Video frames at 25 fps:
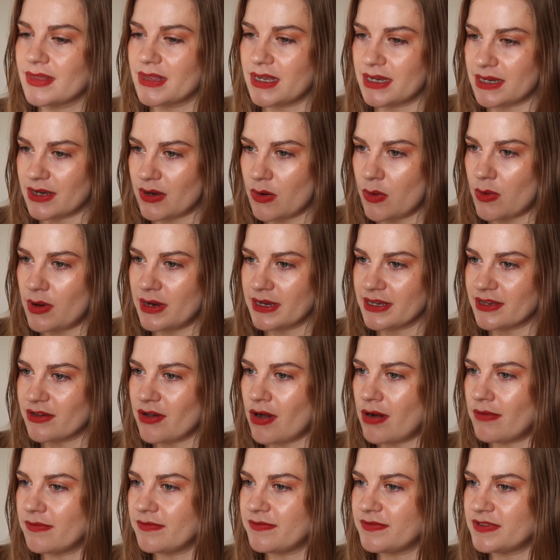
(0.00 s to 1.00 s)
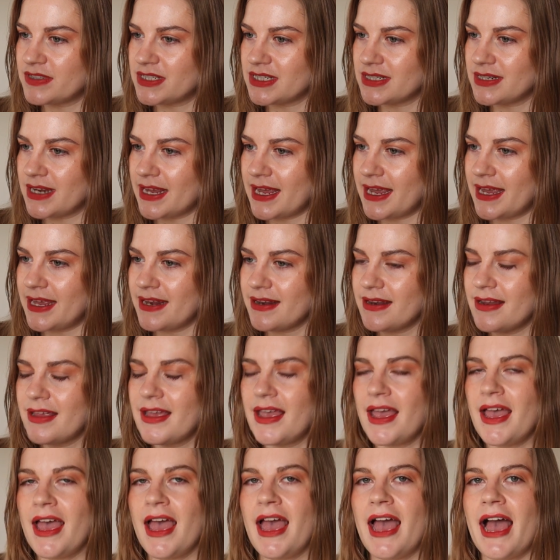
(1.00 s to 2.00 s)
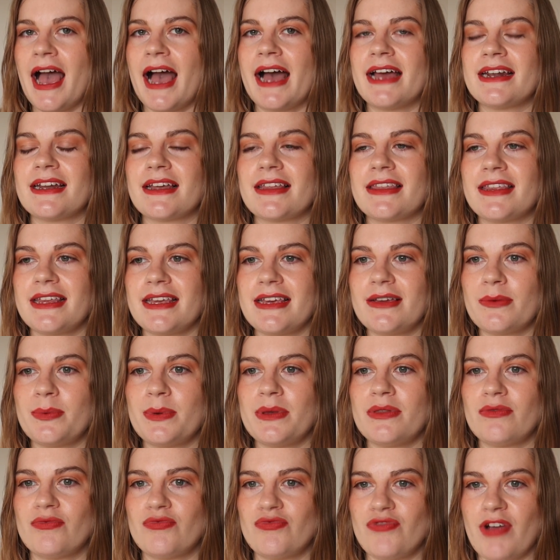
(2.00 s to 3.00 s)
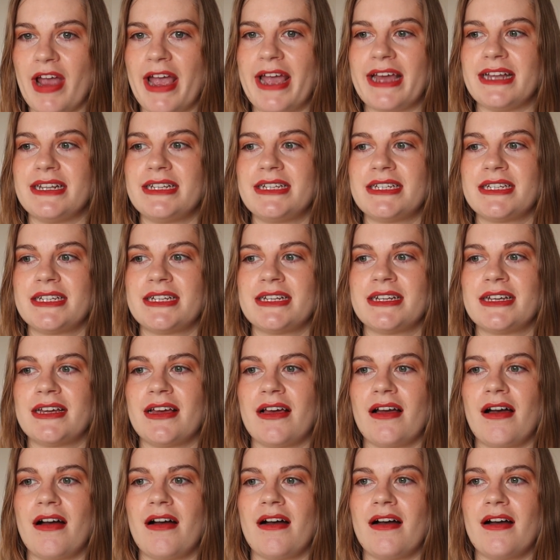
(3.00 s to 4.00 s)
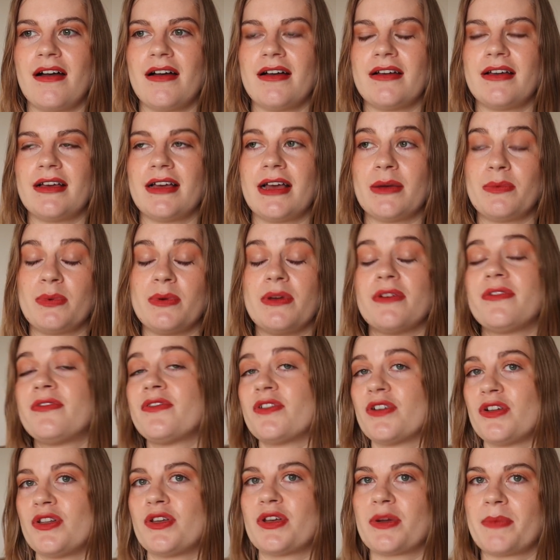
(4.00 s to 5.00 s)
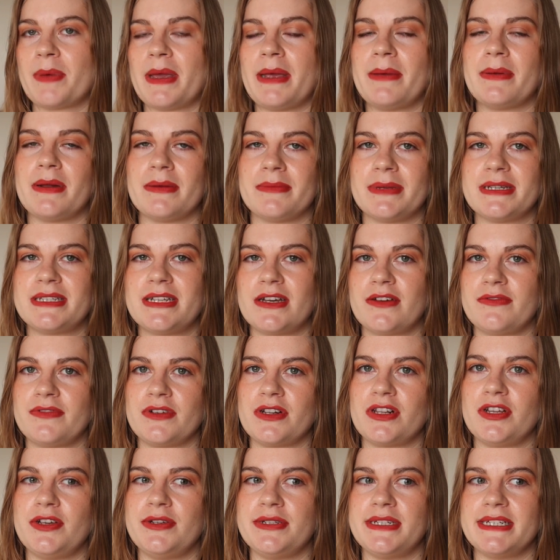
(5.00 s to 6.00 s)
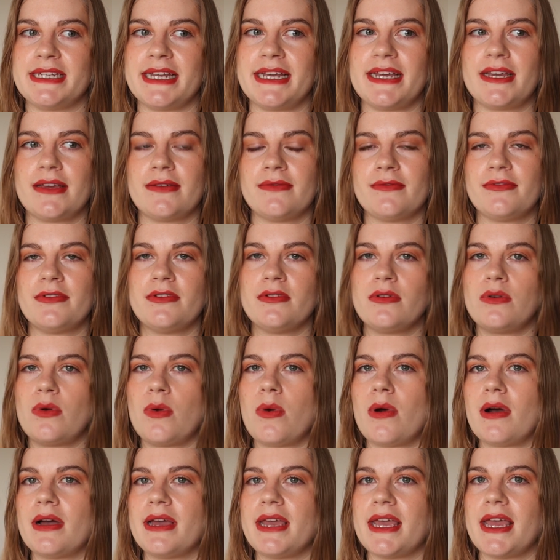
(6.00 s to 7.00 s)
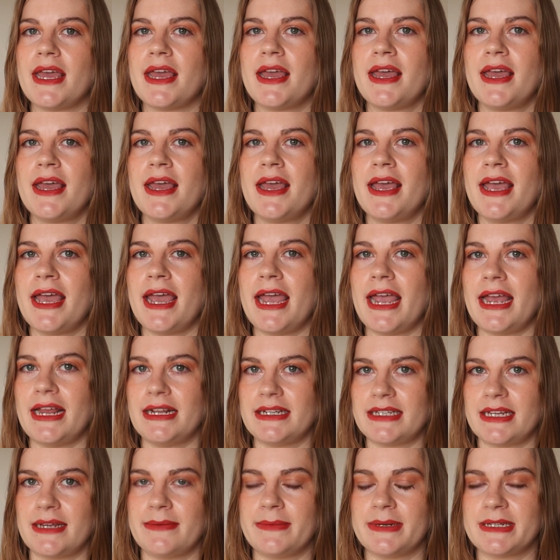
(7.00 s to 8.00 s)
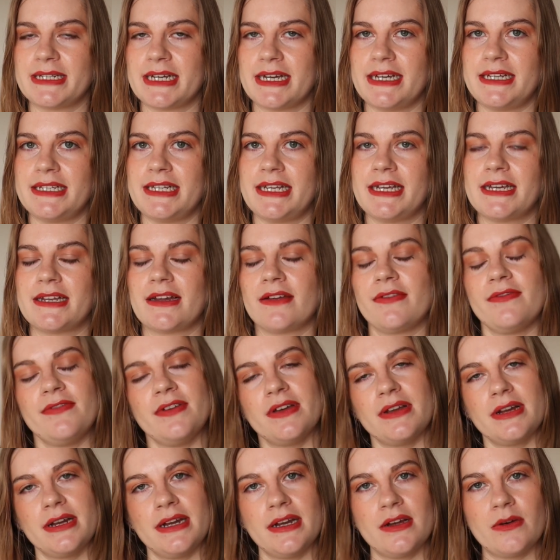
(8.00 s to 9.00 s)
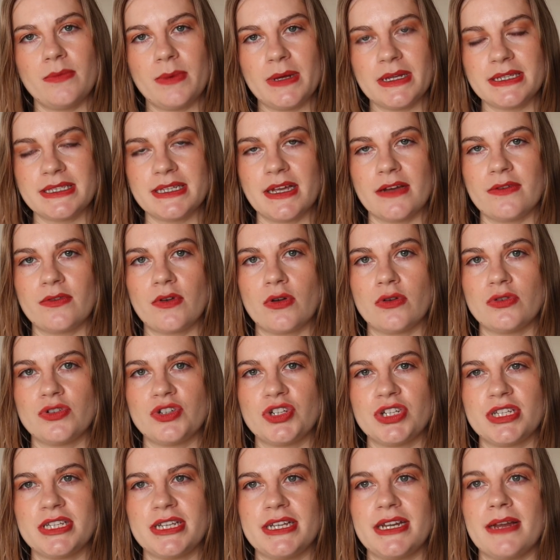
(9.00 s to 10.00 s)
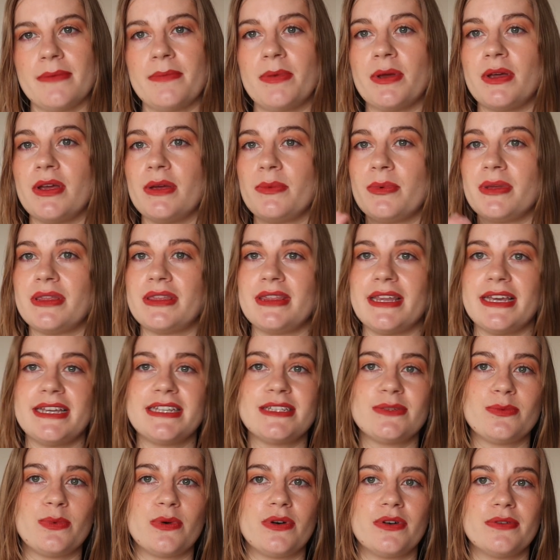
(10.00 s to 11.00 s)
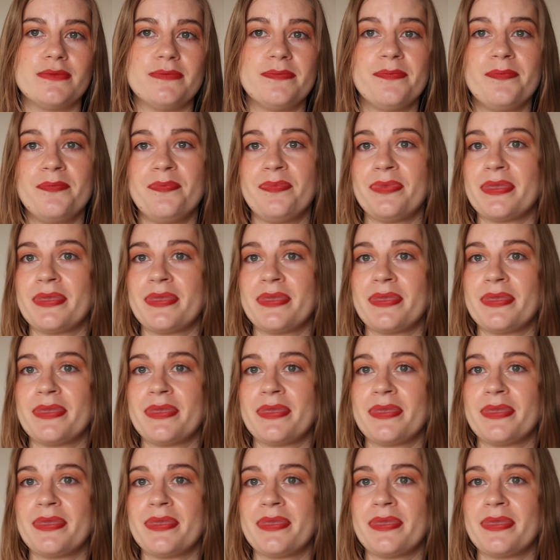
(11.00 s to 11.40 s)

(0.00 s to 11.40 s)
like quite confident in. And I think with red, for a lot of people and myself included, it can feel quite intimidating and I feel a little bit self-conscious in it. But with this one,